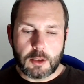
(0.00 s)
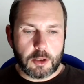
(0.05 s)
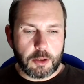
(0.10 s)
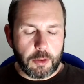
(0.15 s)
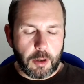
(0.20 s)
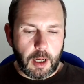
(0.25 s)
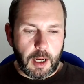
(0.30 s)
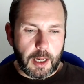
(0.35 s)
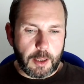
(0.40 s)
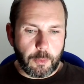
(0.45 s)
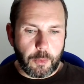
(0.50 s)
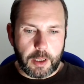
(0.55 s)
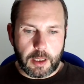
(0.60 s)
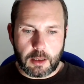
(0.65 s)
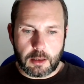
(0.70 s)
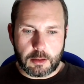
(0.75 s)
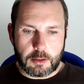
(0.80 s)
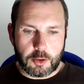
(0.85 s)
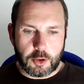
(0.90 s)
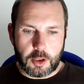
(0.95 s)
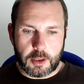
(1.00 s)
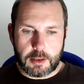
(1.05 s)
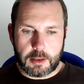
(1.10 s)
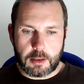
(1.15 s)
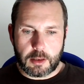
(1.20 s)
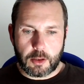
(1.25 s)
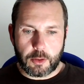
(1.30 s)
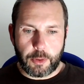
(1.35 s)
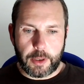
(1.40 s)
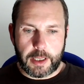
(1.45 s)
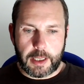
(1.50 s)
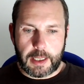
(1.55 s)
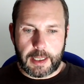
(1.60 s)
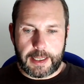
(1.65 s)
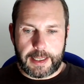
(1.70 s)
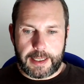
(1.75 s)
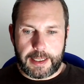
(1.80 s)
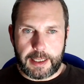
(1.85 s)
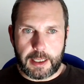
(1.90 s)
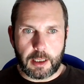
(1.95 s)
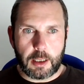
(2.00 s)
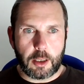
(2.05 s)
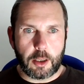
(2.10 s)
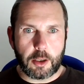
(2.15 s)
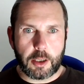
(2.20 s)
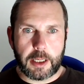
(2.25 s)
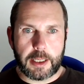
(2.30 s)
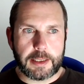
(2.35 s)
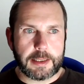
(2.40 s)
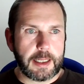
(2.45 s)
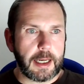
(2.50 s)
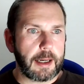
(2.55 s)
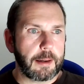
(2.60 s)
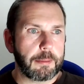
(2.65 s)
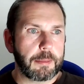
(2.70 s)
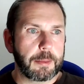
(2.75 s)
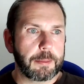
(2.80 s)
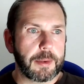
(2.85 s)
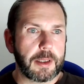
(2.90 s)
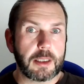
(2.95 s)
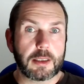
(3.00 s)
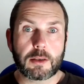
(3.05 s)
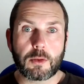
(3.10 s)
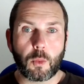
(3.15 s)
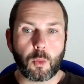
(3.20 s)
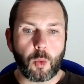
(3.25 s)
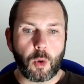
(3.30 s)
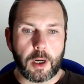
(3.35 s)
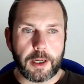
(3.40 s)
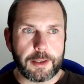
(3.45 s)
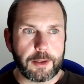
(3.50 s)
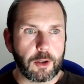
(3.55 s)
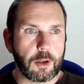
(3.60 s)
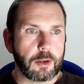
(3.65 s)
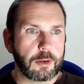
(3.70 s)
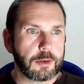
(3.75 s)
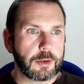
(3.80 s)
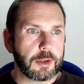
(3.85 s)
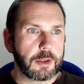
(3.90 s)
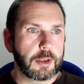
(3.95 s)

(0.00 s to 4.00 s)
I will just quickly look it up because why not?